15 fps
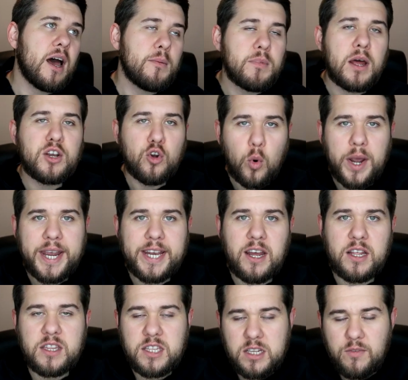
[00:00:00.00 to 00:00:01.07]
I'm annoyed
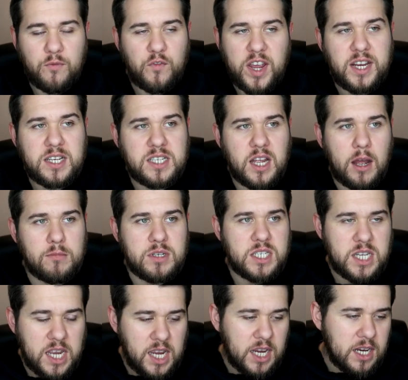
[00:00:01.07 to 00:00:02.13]
at things that I'm
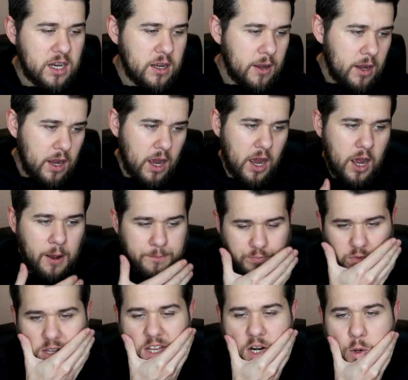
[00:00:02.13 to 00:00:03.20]
seeing,
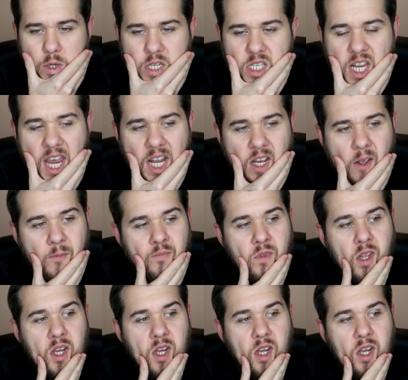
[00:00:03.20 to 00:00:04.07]
you know, said.